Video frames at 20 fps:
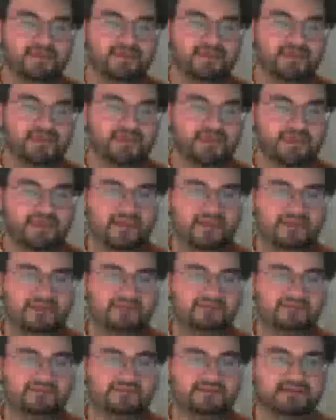
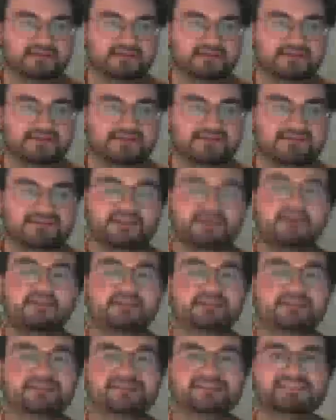And the
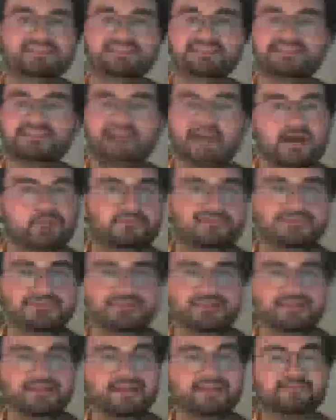colonists did not really
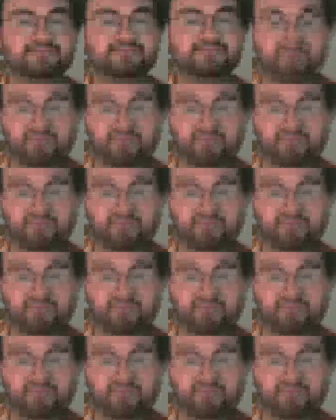kind of